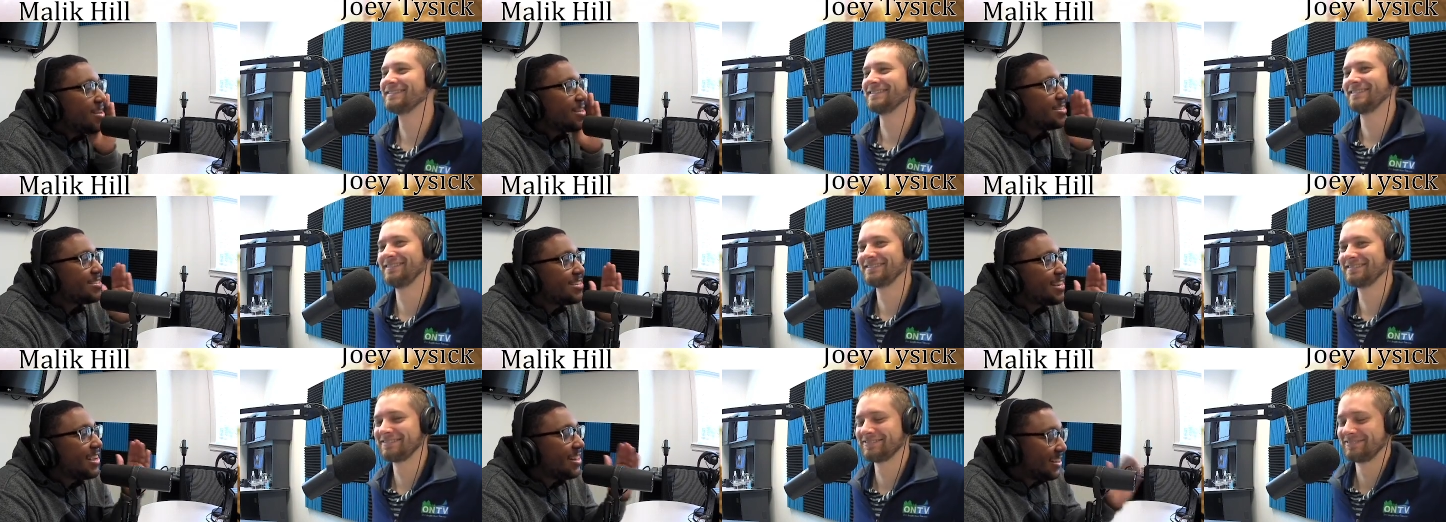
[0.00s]

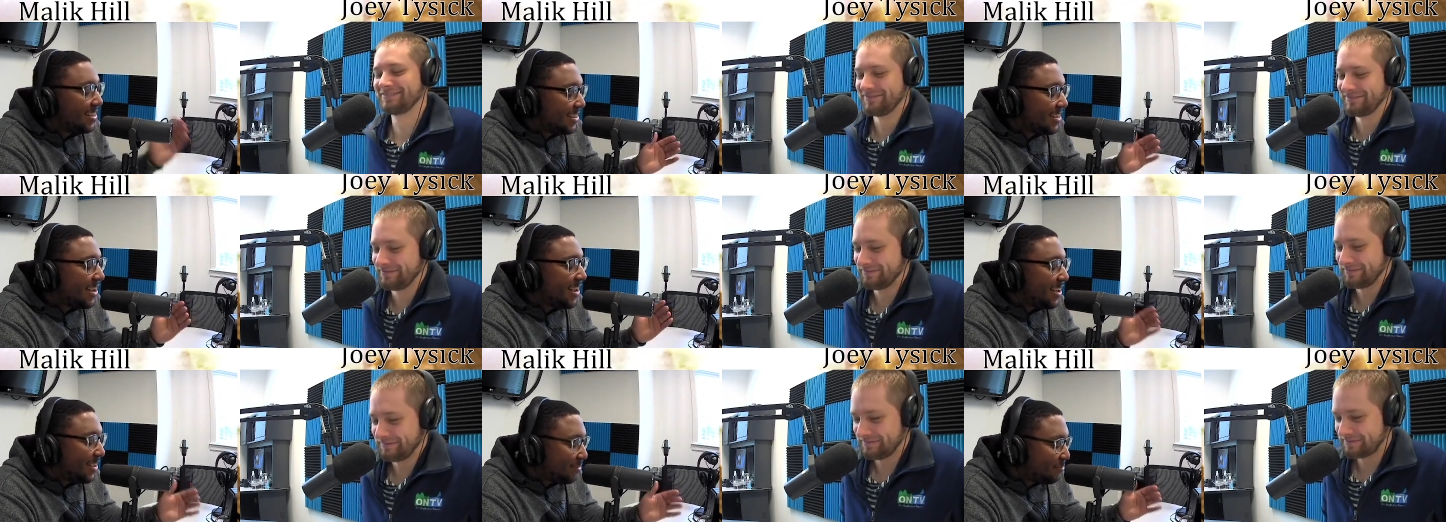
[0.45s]
Speaker 1: Brandon Staley
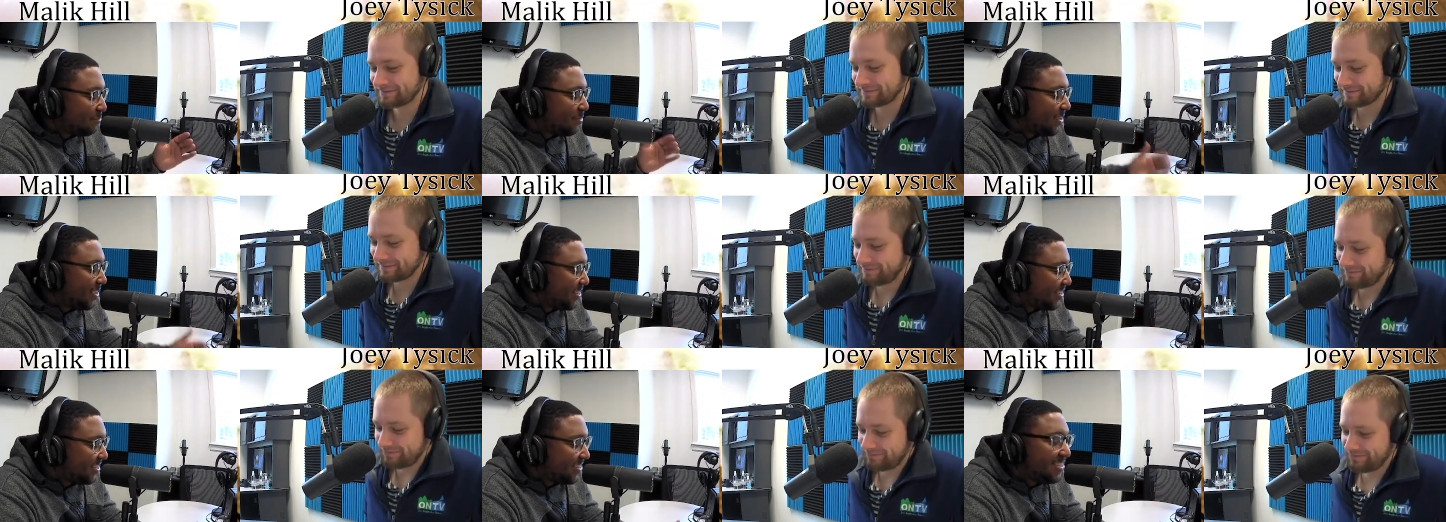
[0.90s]
can't
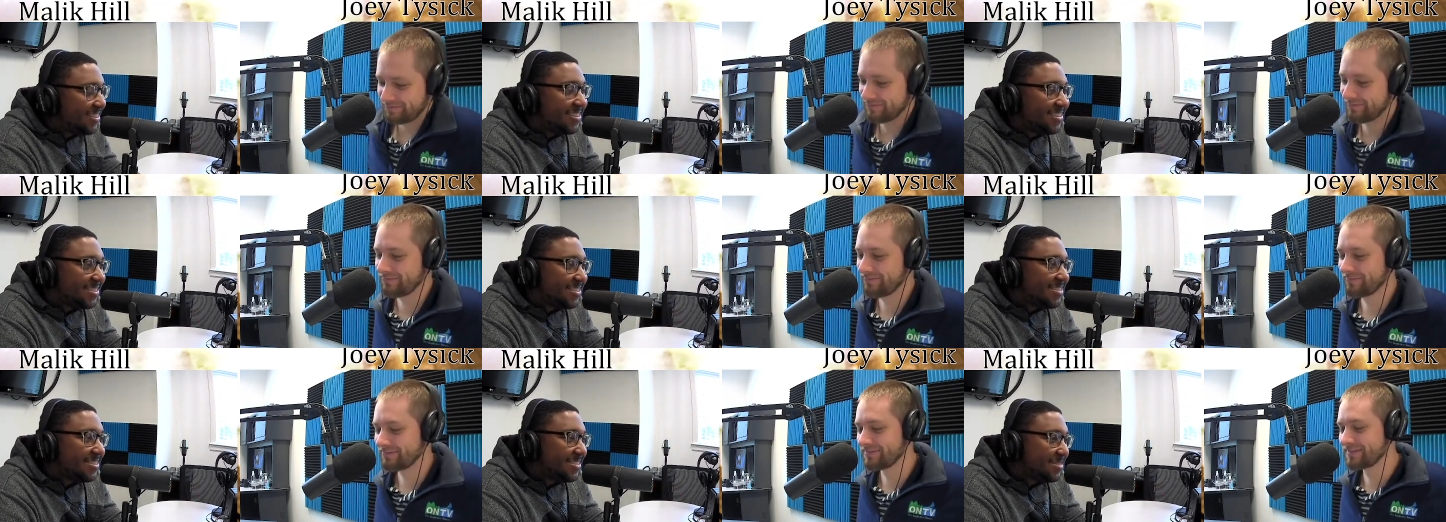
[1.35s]
win
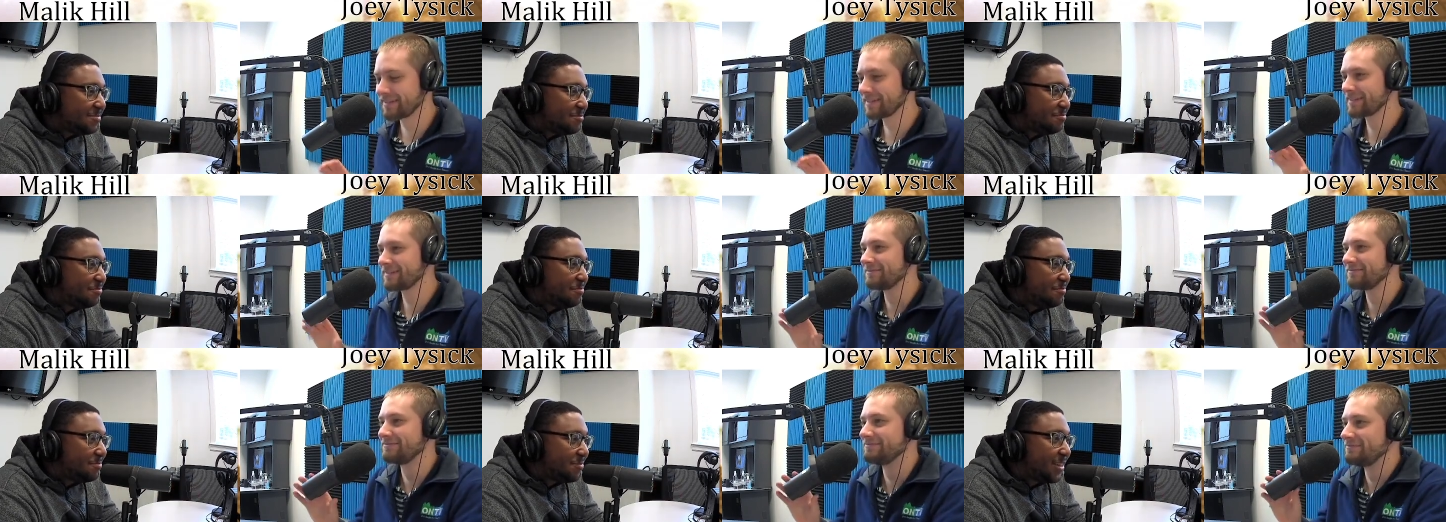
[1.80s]

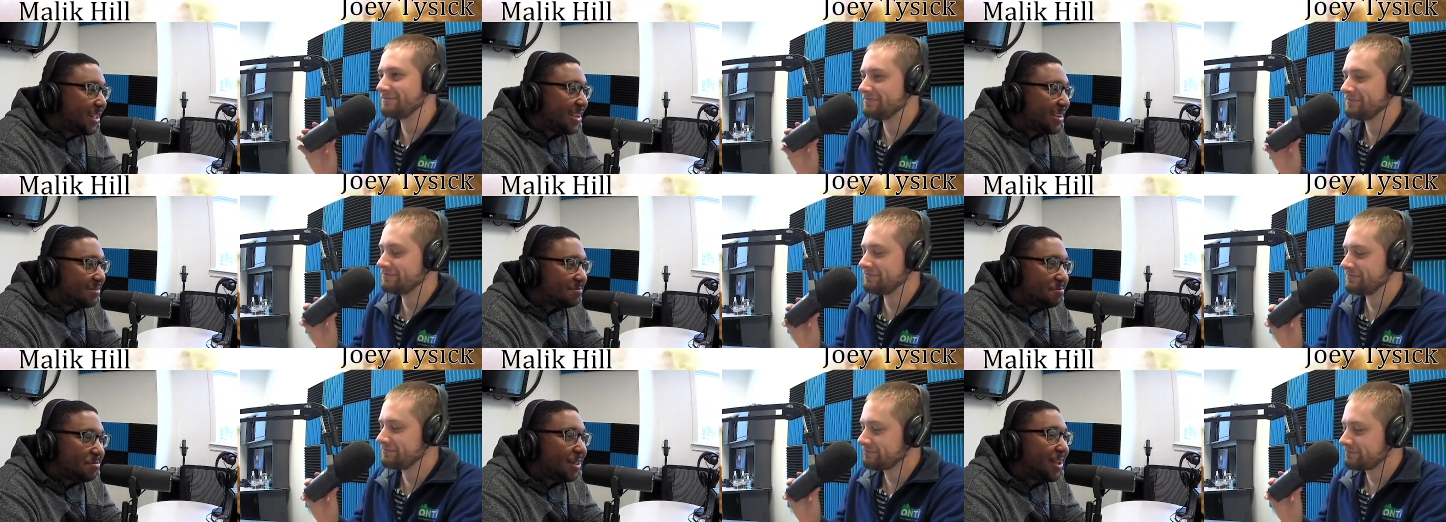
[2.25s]

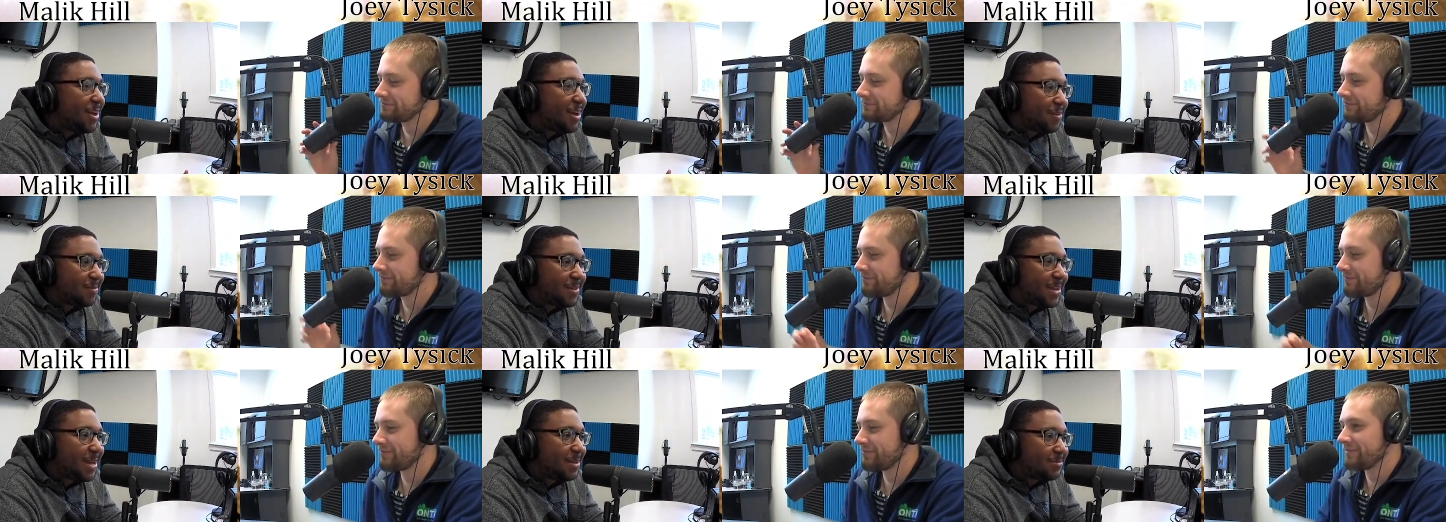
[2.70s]
like
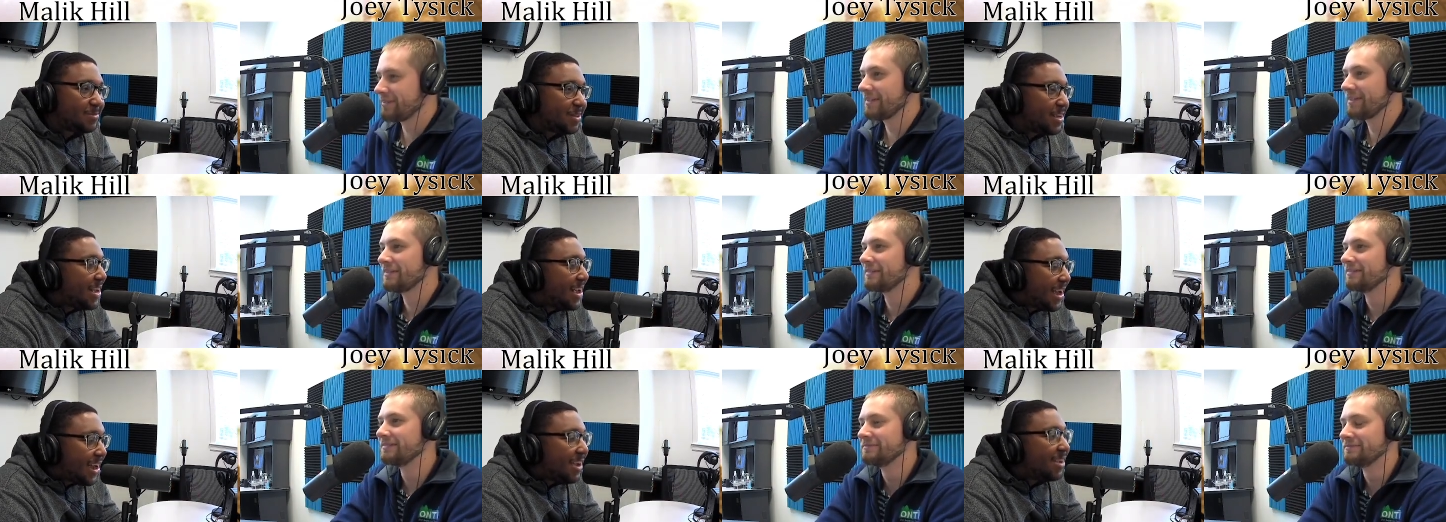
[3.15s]
playoff games.